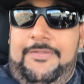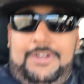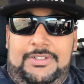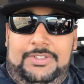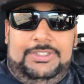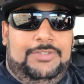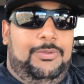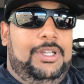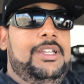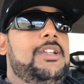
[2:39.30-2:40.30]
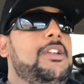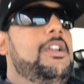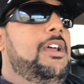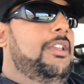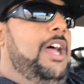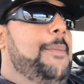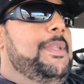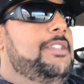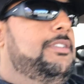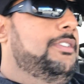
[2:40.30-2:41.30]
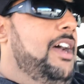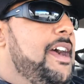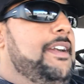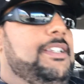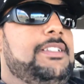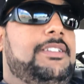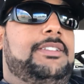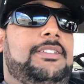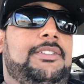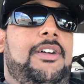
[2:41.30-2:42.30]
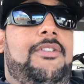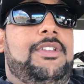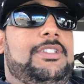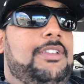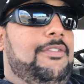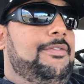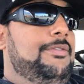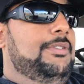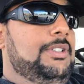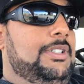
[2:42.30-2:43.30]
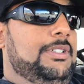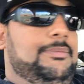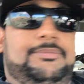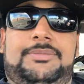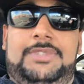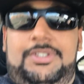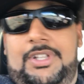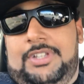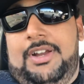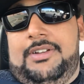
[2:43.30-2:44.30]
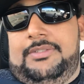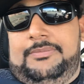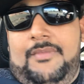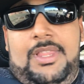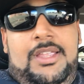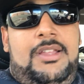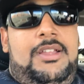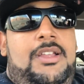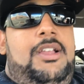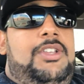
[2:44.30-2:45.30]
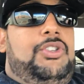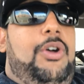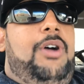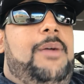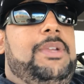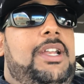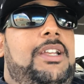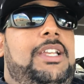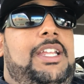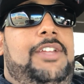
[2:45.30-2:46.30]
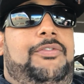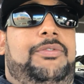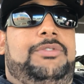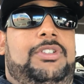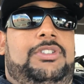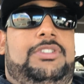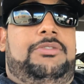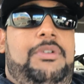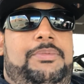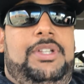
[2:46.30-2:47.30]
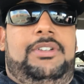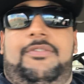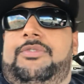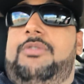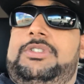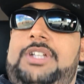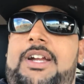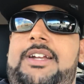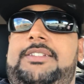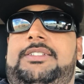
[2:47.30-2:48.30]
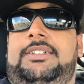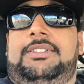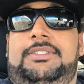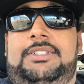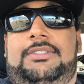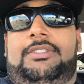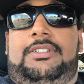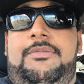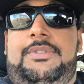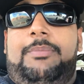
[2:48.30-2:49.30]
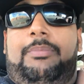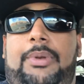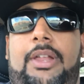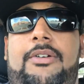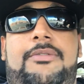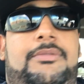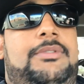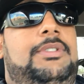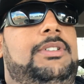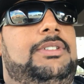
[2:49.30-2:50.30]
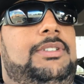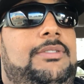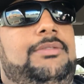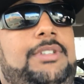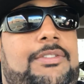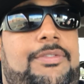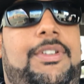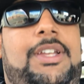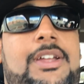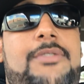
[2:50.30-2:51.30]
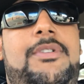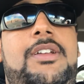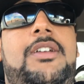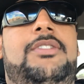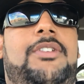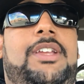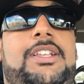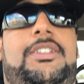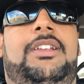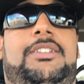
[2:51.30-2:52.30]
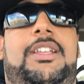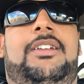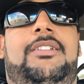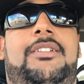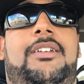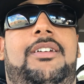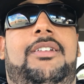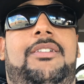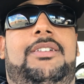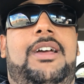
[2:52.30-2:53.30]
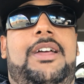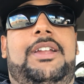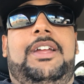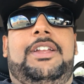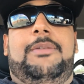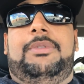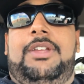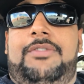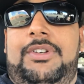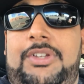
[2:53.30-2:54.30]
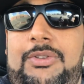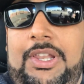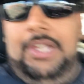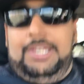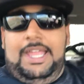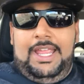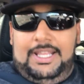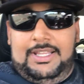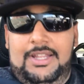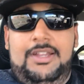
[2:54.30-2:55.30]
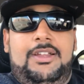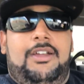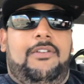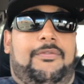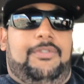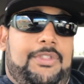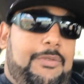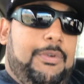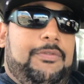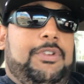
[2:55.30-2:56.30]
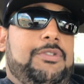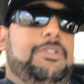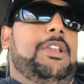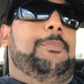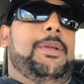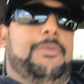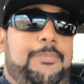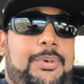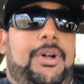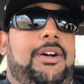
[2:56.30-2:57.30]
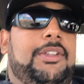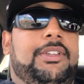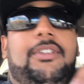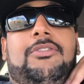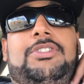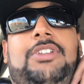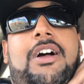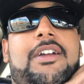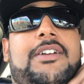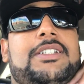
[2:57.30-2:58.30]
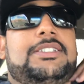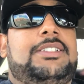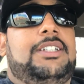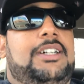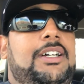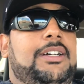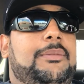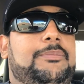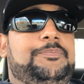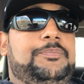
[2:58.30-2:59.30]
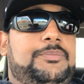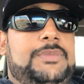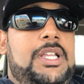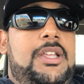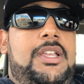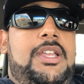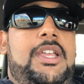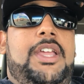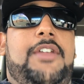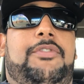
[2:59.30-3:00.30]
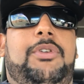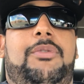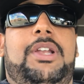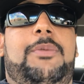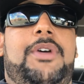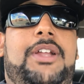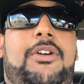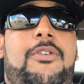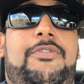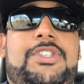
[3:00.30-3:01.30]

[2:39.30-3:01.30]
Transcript: 540 alignments, tires, and all the stuff on the tires. So I'm gonna leave the description of those tires on the description below of the video, so you guys can take a look at it. And I'm giving you the link for the reviews that people put on those tires. And if you really want to go for